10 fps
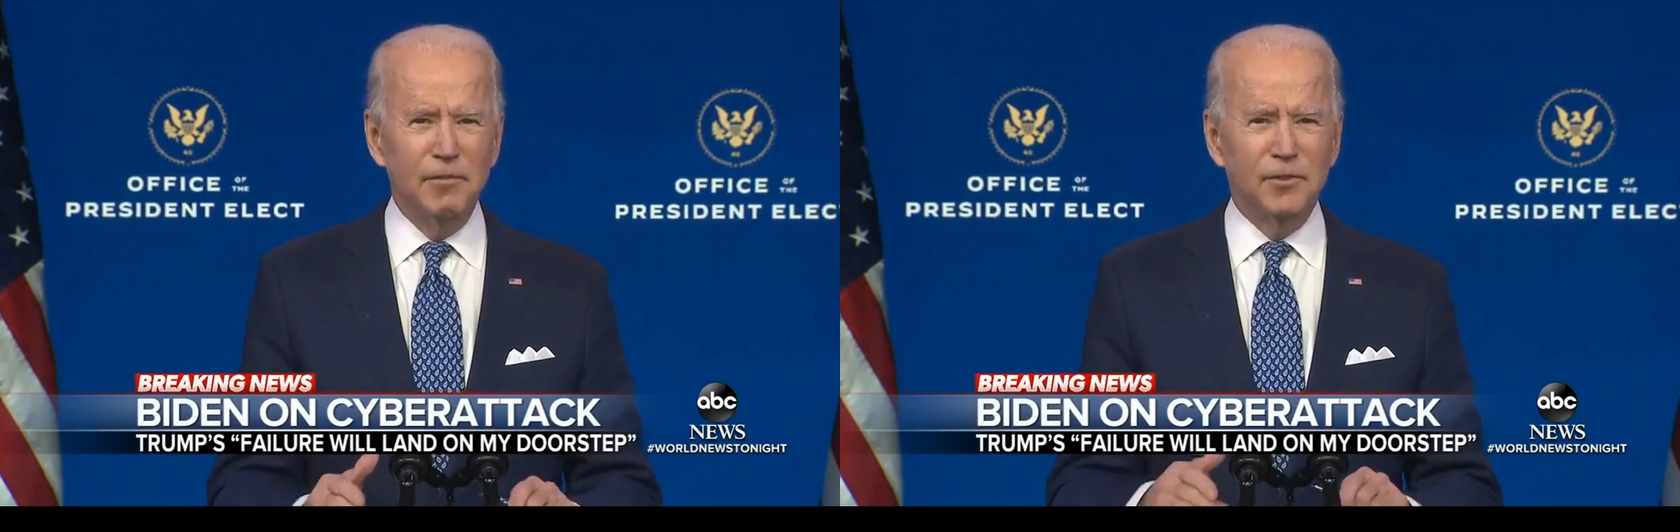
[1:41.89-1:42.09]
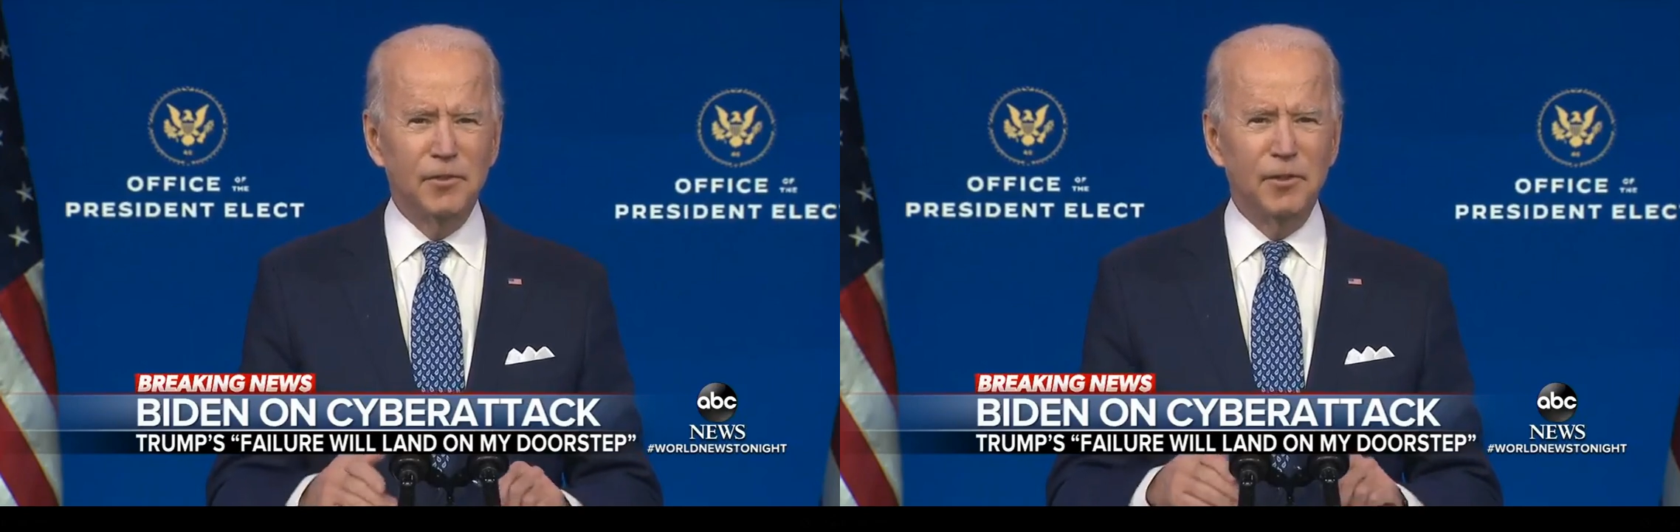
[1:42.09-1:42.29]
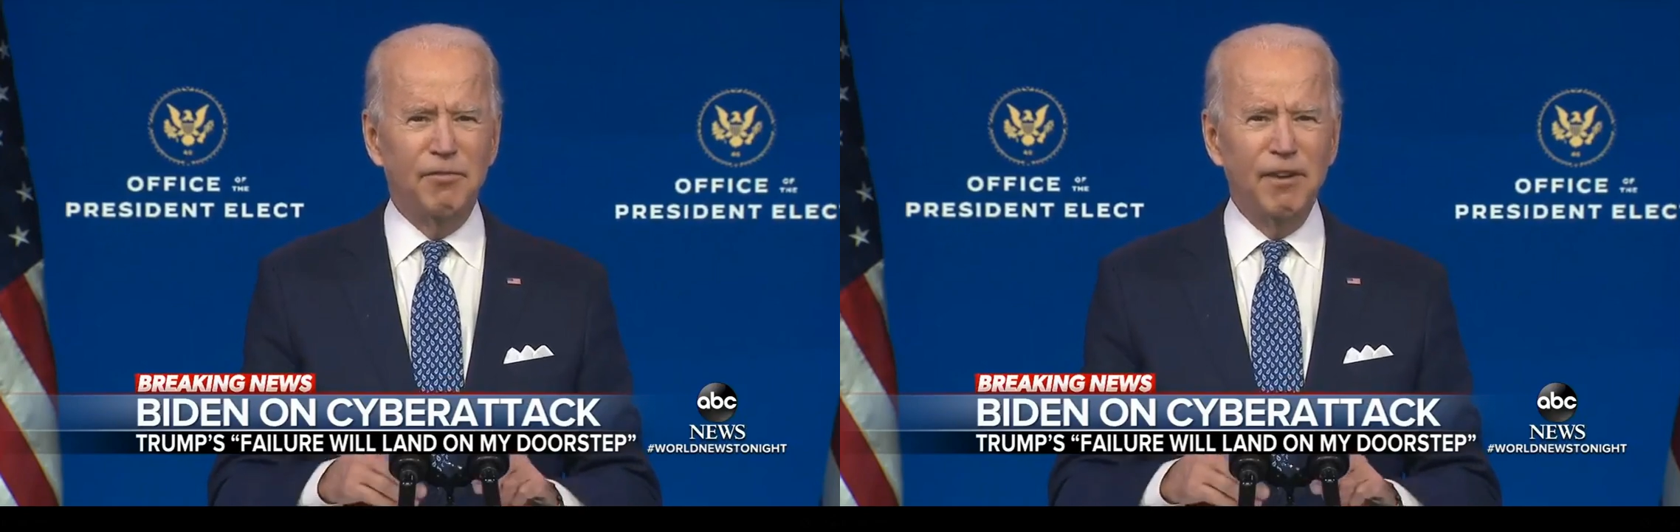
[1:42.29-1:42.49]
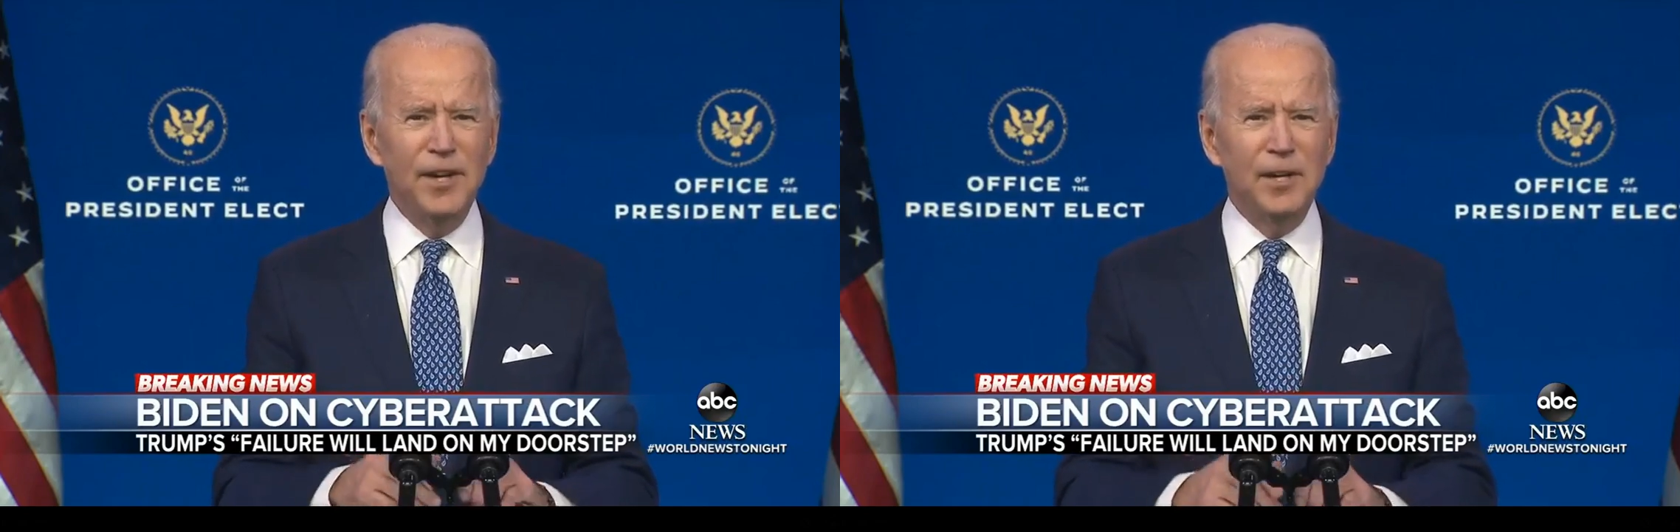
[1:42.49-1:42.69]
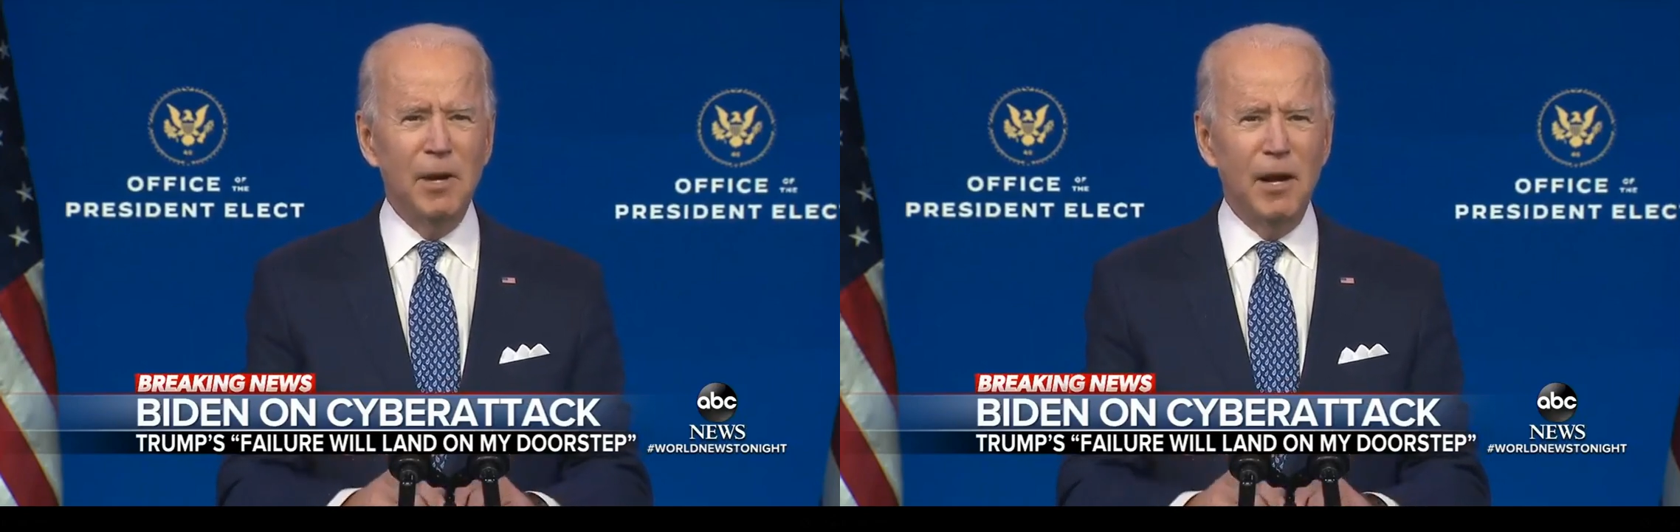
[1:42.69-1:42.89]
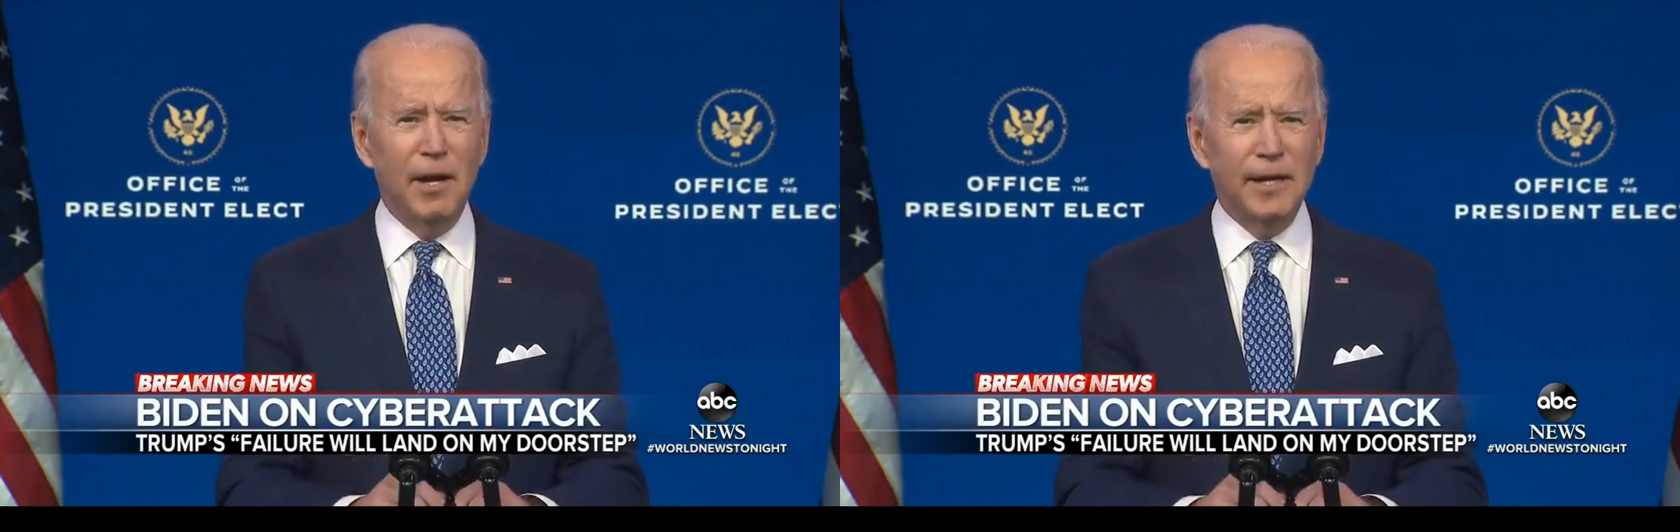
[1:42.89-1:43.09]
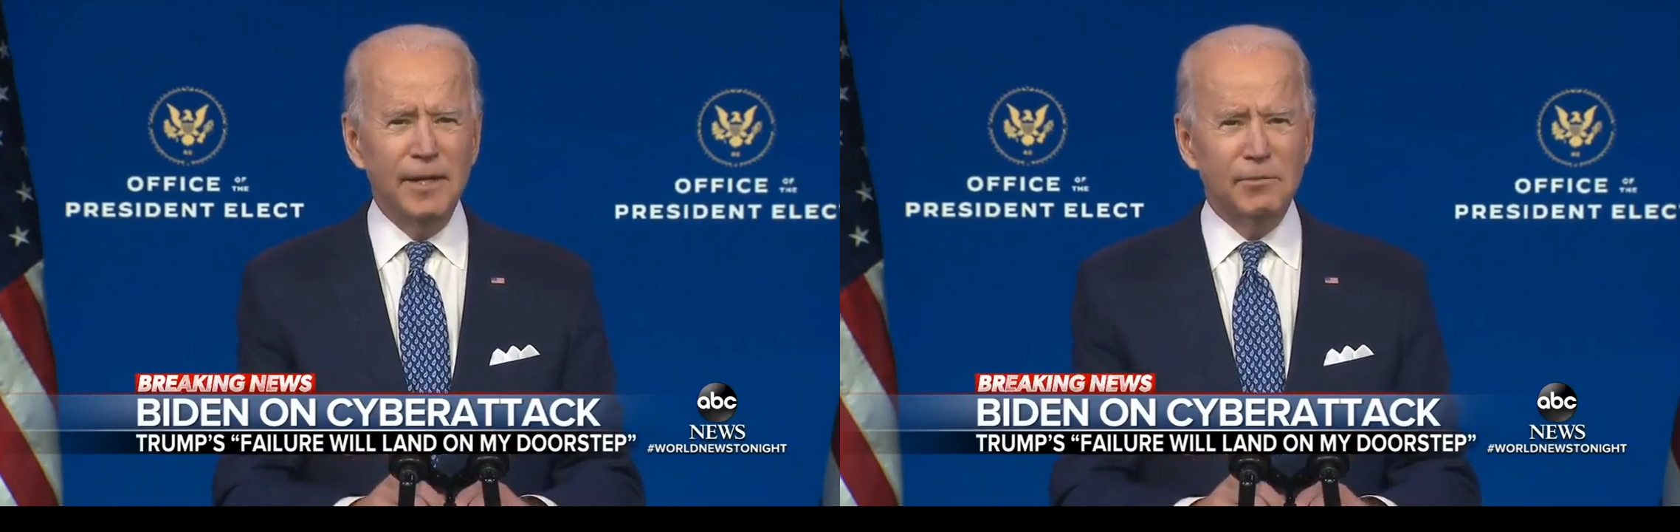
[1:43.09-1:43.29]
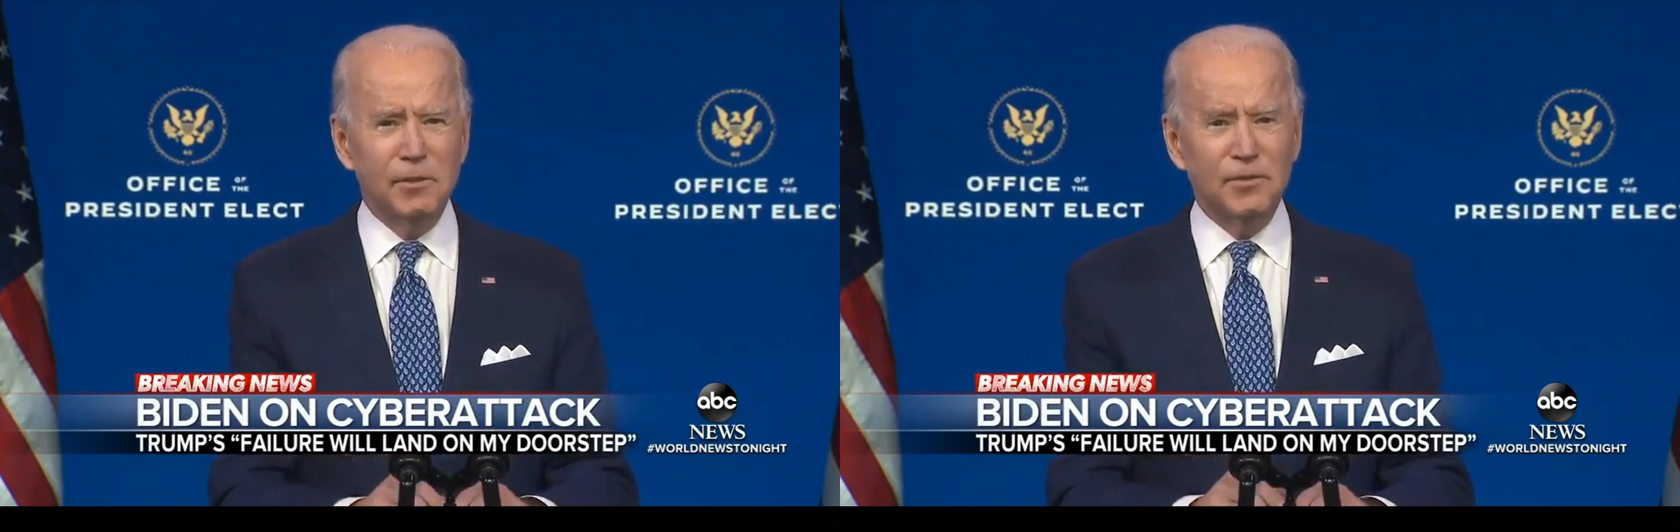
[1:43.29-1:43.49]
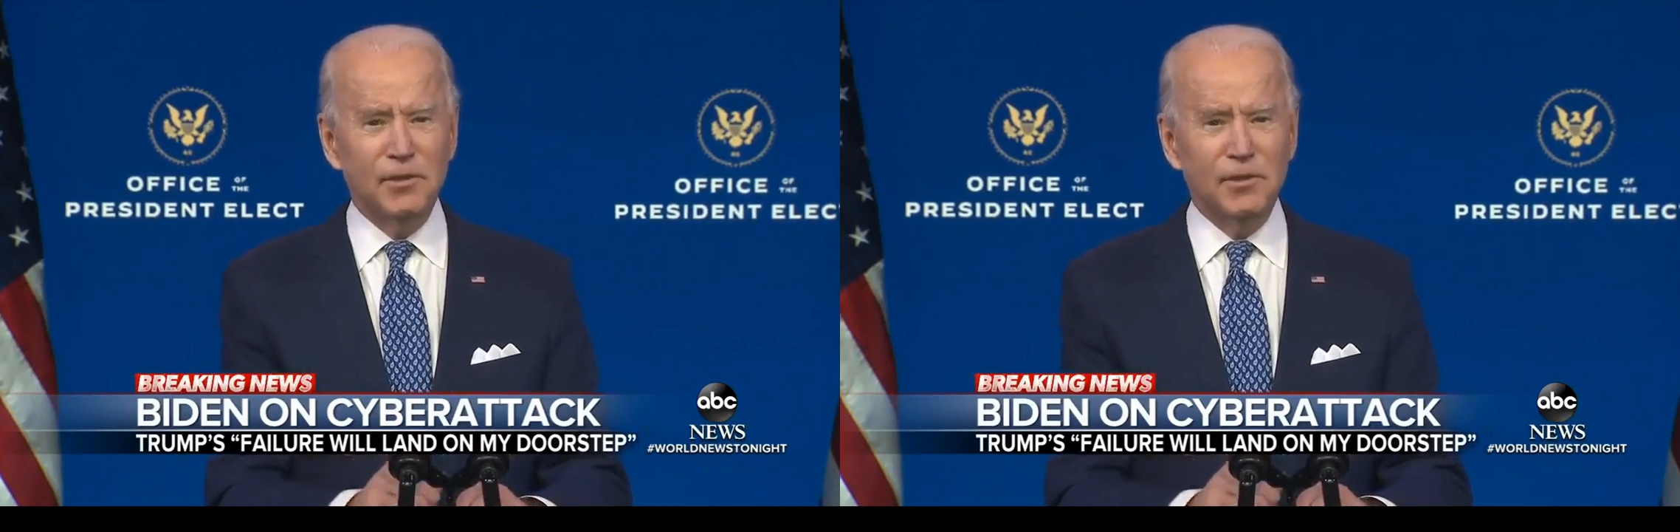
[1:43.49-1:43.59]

to defend American interests